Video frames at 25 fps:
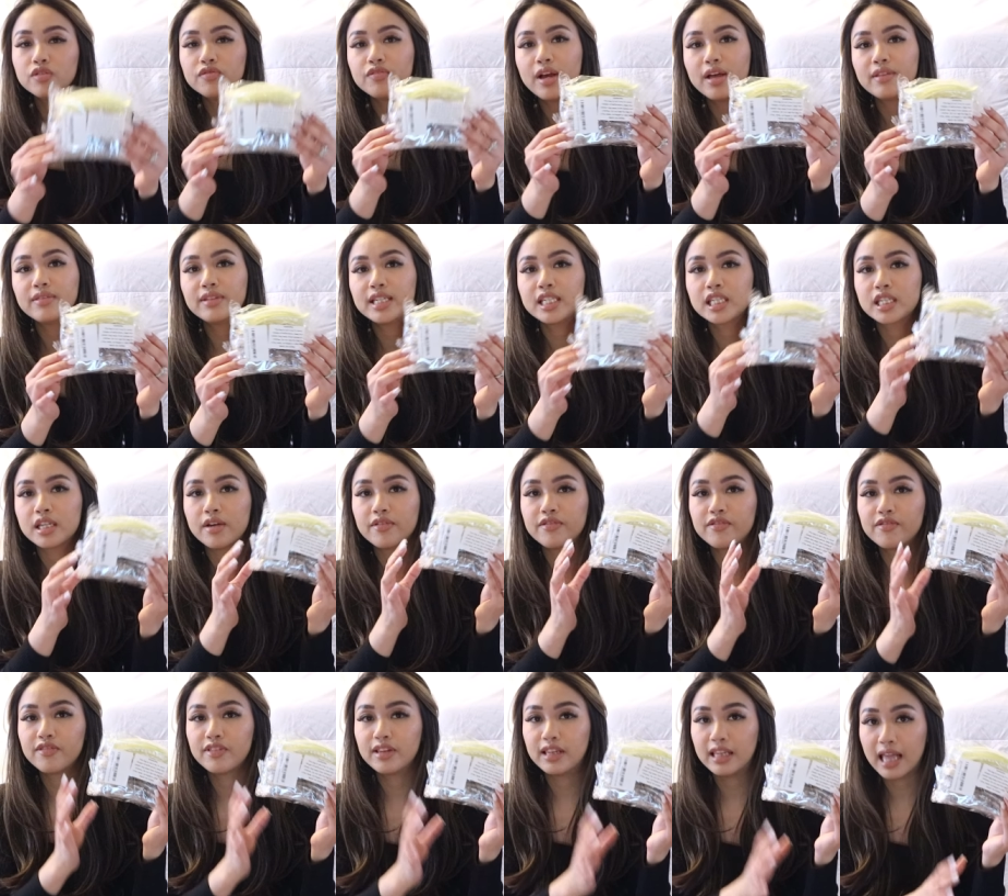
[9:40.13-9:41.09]
found these
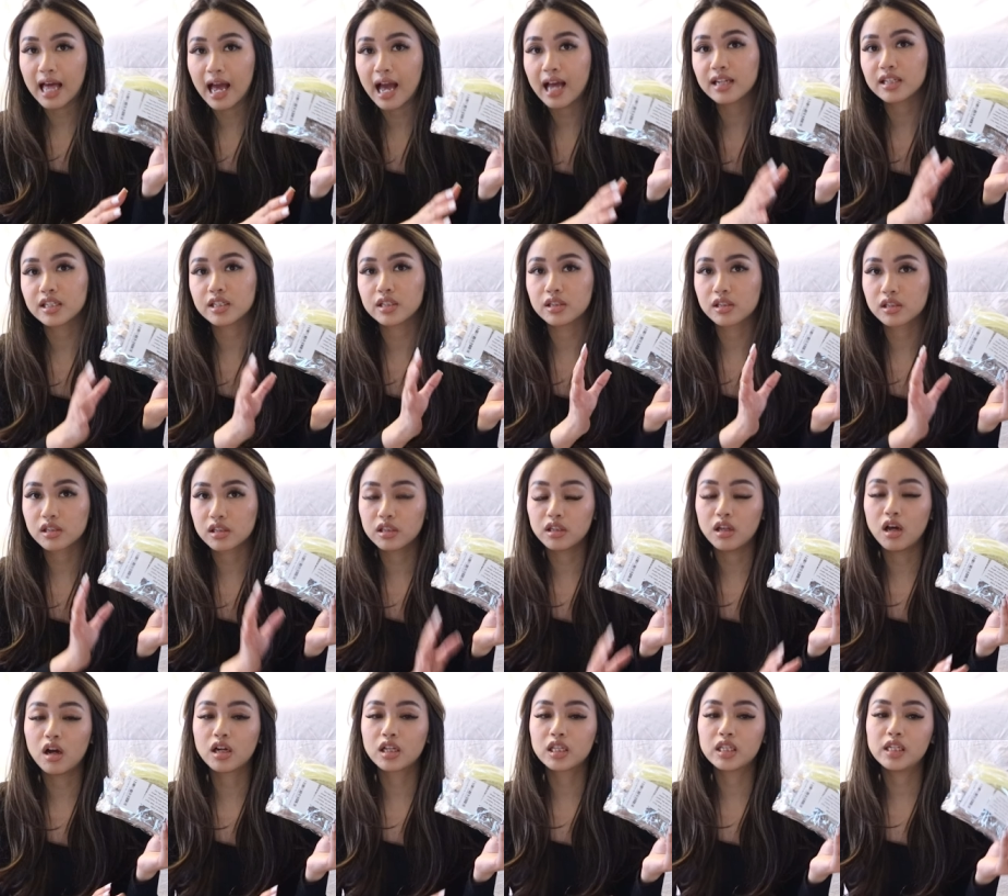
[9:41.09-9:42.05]
flat
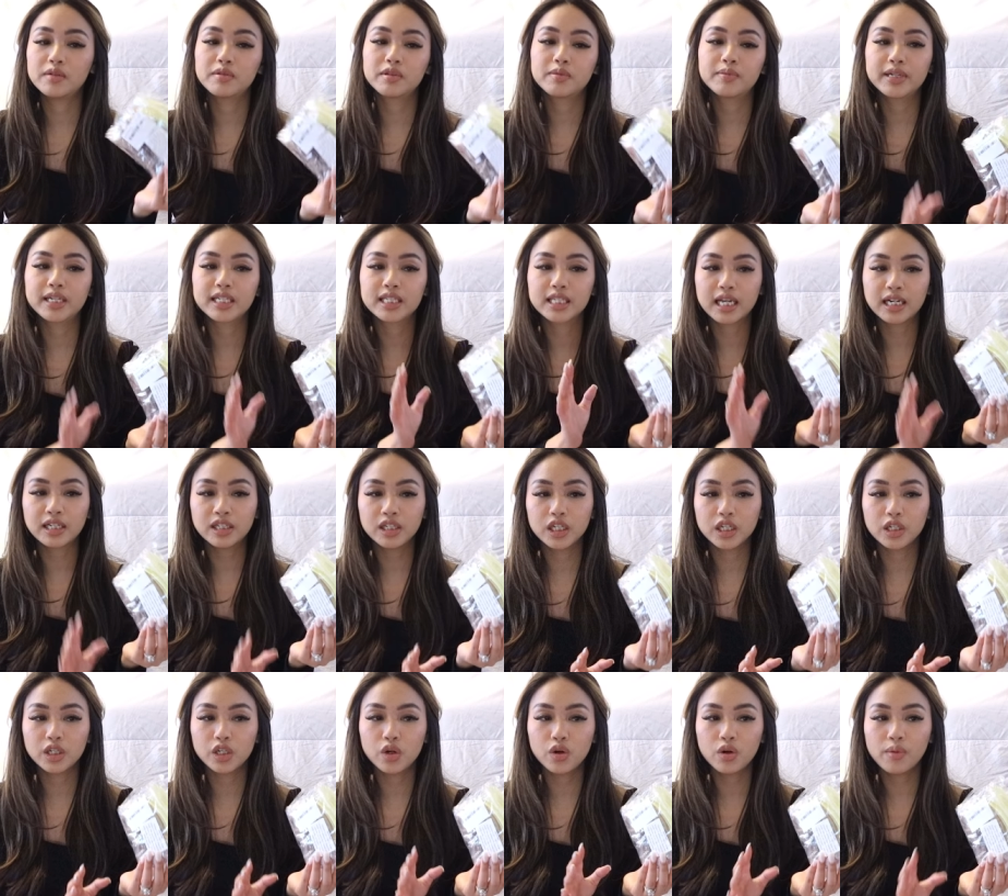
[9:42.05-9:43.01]
claw clips because I
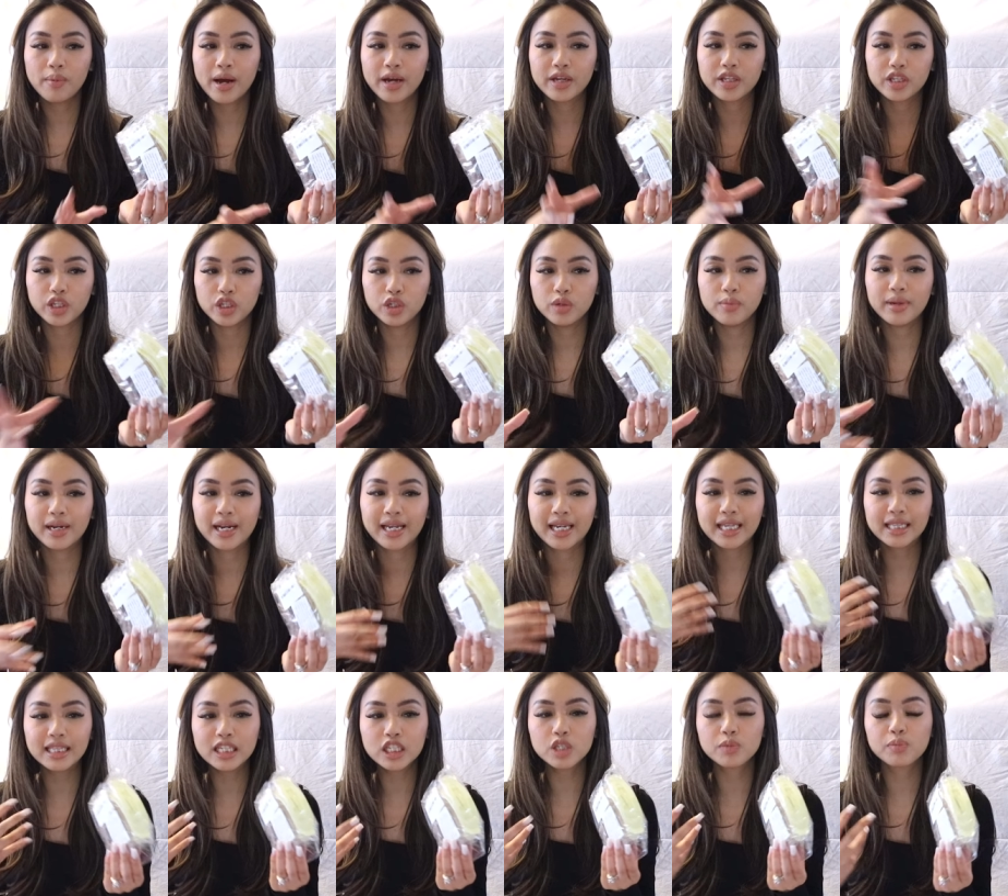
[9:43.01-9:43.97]
don't know about you, but I
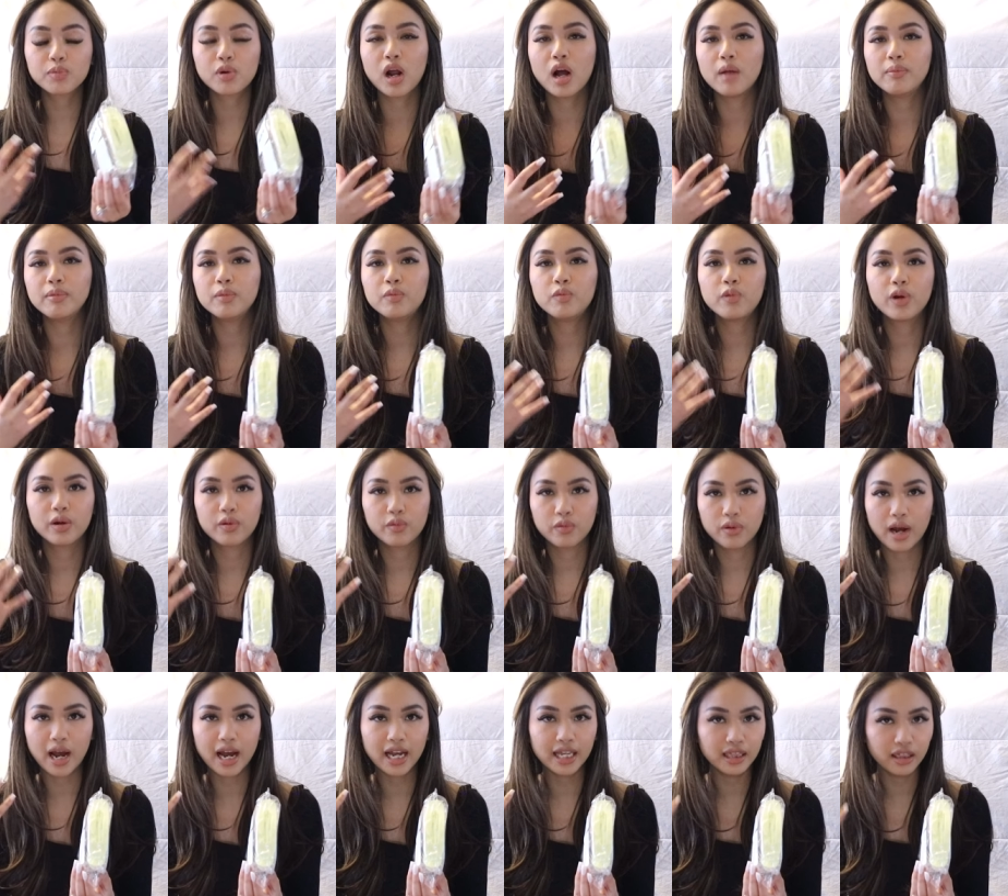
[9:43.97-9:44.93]
get this problem where
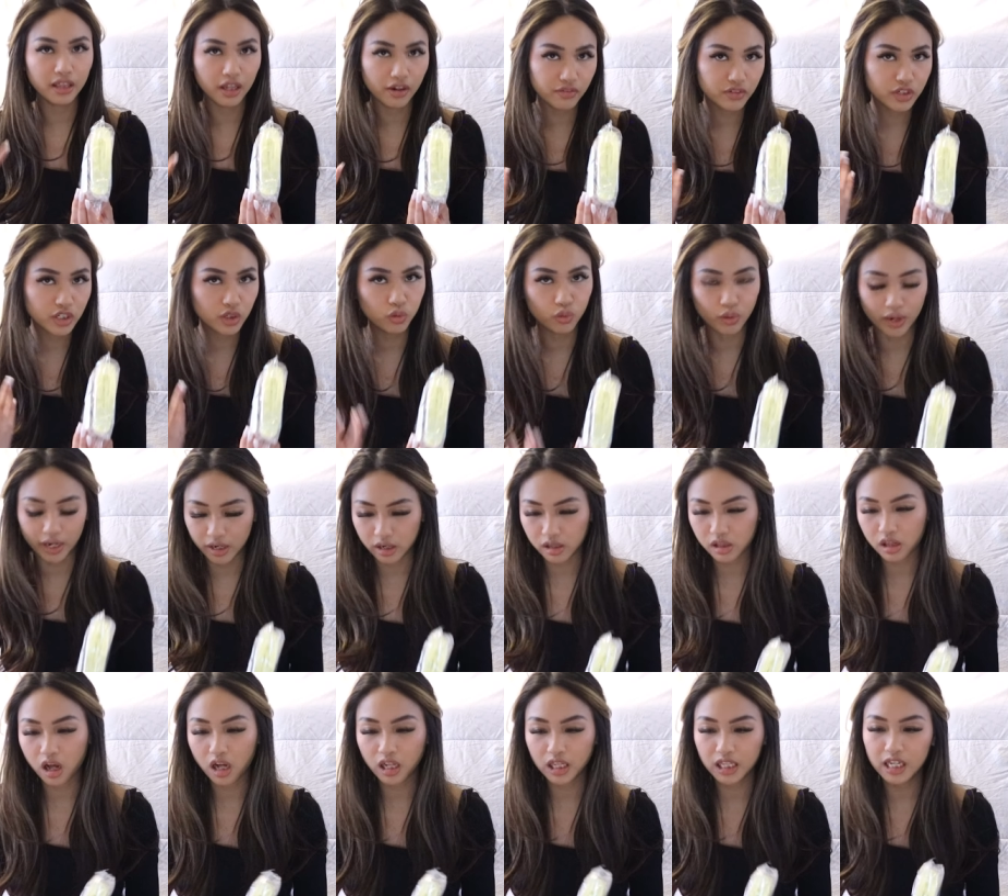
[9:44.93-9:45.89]
I love to wear
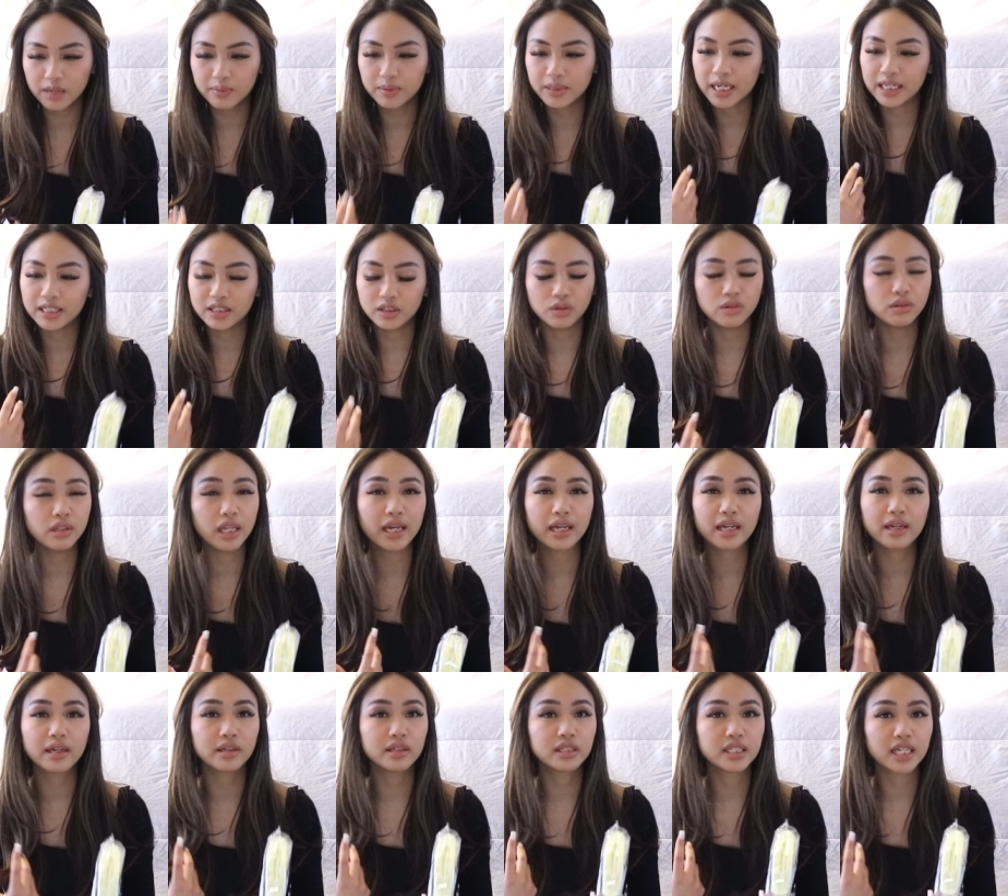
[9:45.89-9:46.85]
claw clips. I don't
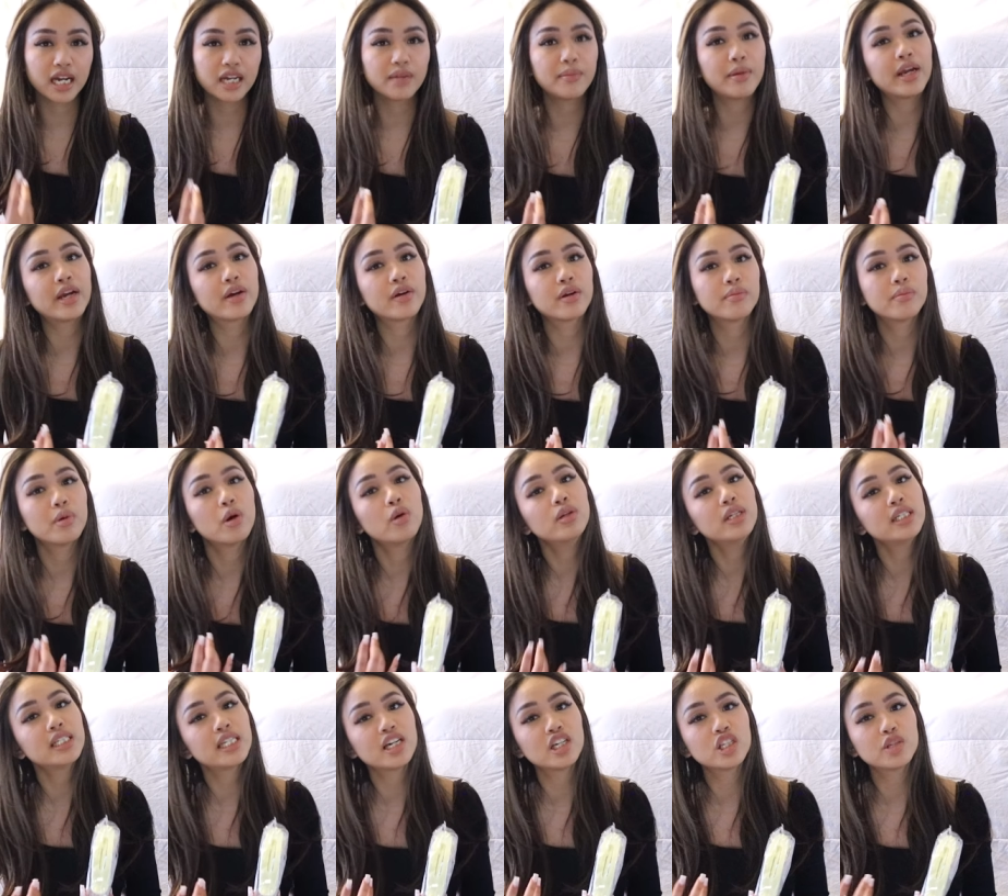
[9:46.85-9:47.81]
like tying my hair in
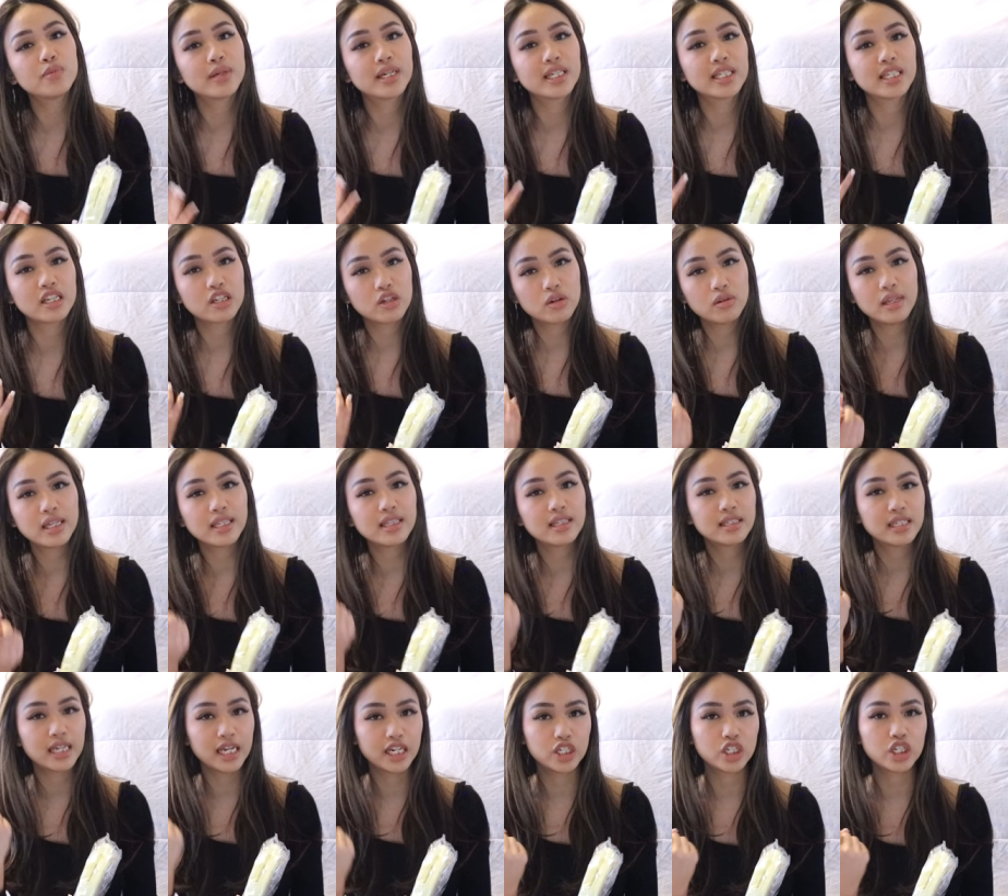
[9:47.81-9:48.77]
ponytails because I don't like the
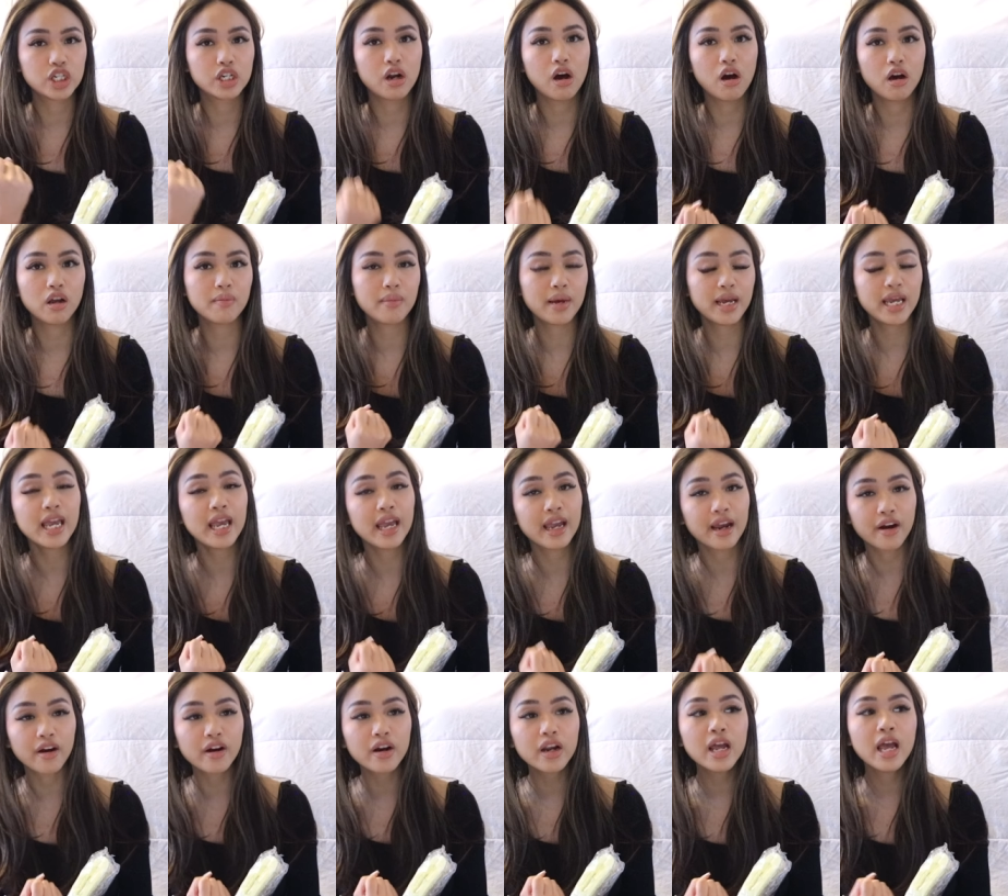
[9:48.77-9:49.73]
tension on my
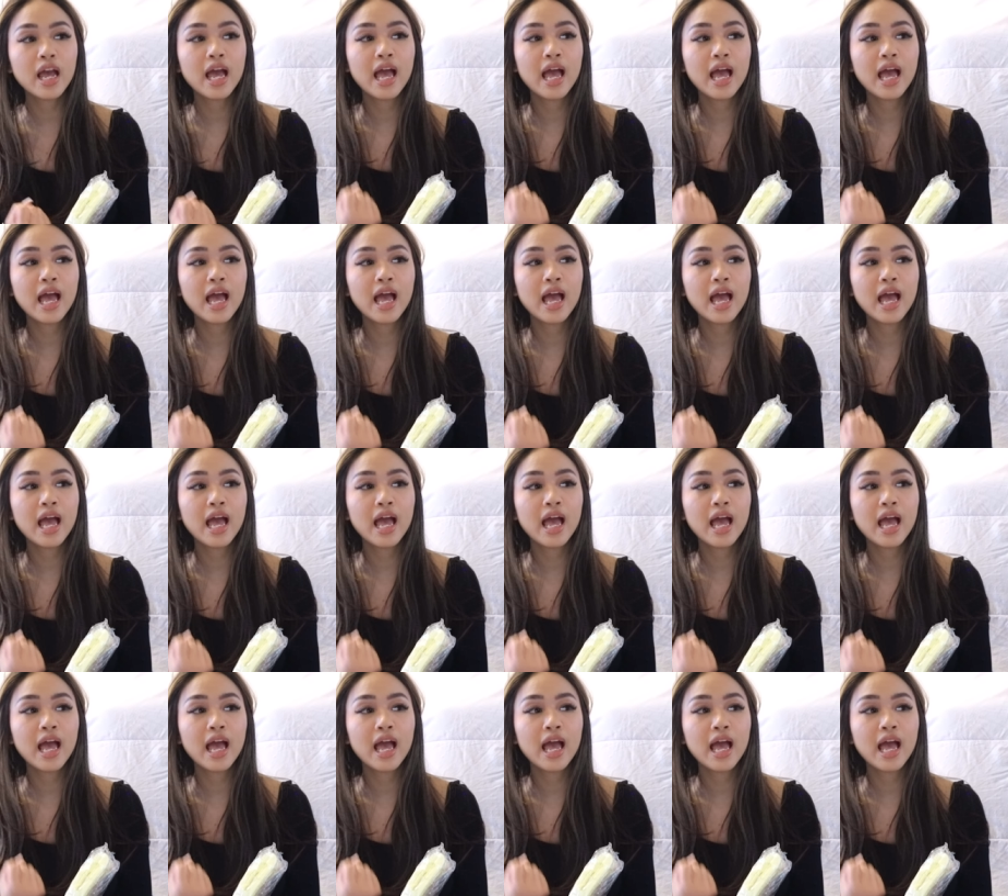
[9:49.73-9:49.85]
hair.